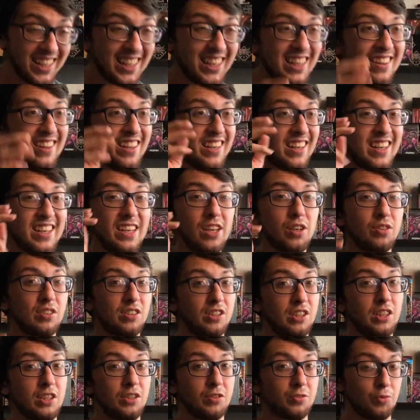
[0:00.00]
any of the
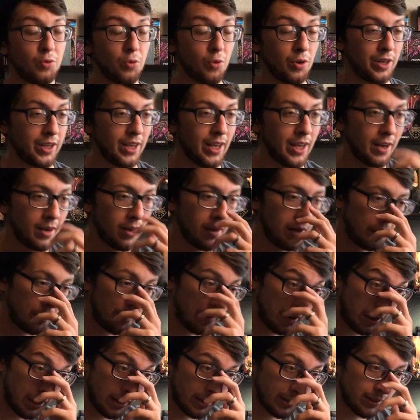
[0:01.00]
DLCs for it yet,
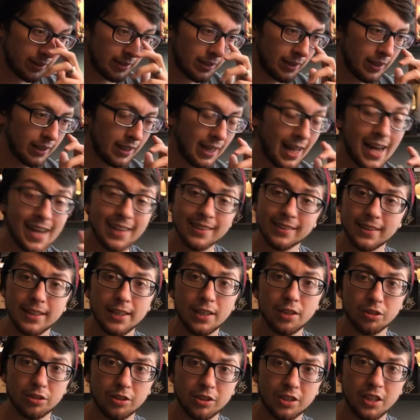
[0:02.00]
because the last
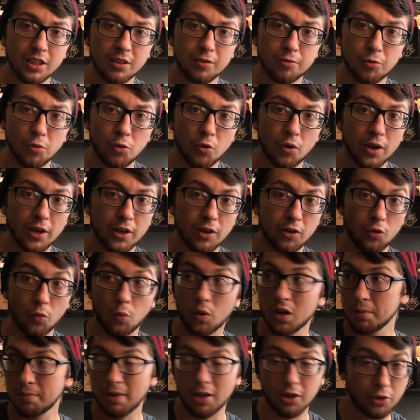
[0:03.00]
DLC for it, the
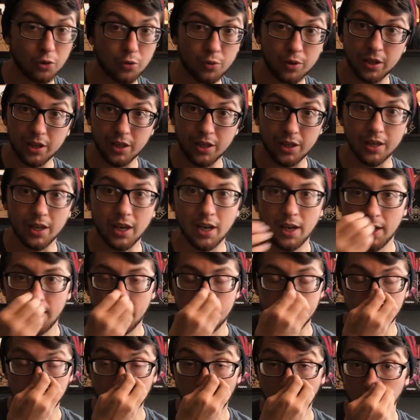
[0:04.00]
one about Krieg,
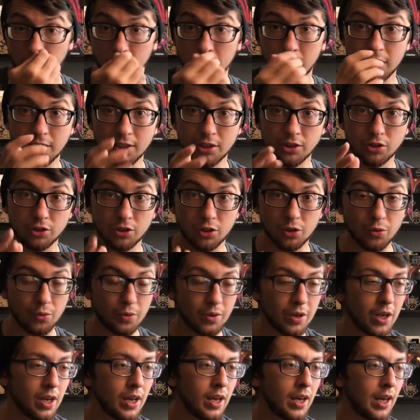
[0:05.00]
is going to release
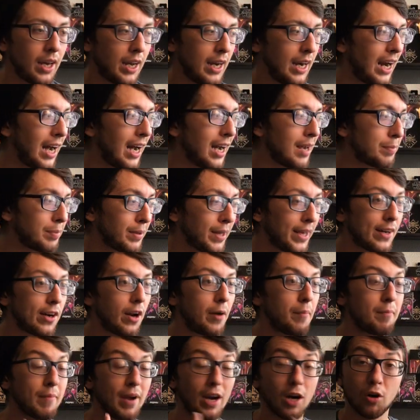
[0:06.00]
soon, and I plan
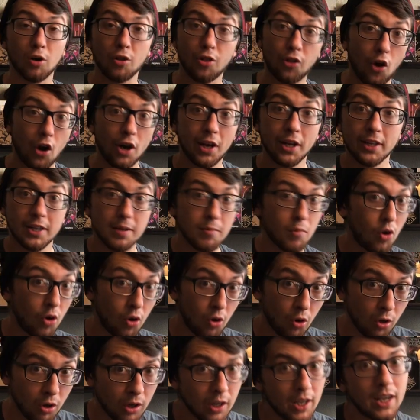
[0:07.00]
on marathoning them
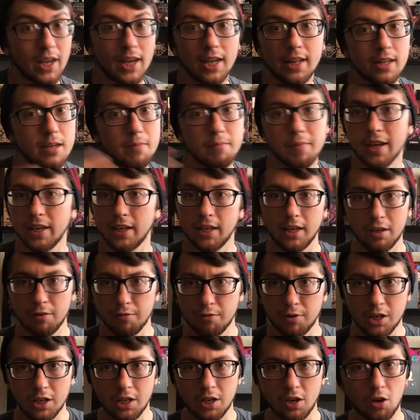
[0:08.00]
all and then making a
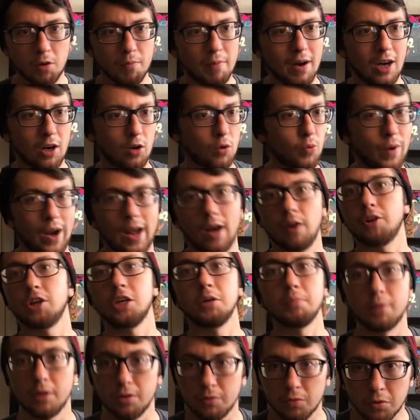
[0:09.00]
video about a
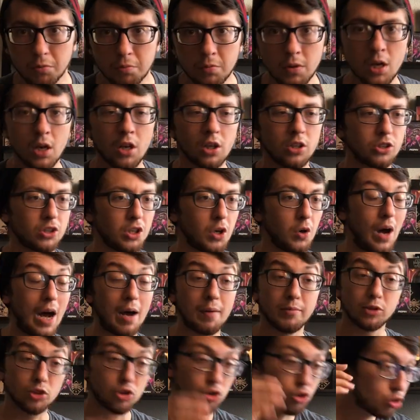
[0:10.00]
roundup of them. So
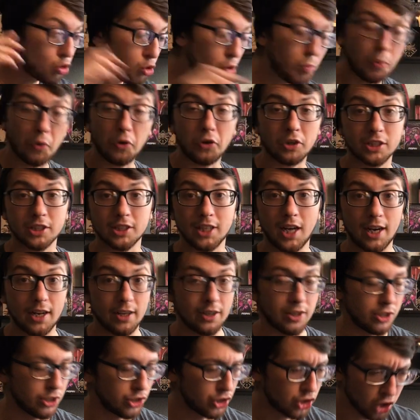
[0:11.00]
I'm super
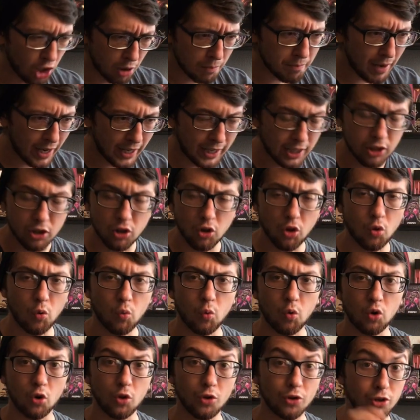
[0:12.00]
excited to jump back into the
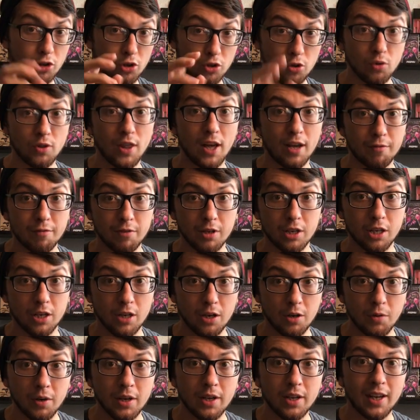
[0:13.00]
world to do that
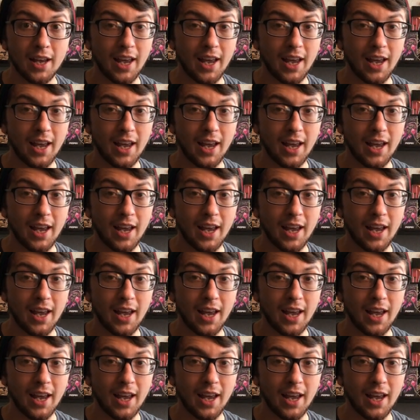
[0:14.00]
video,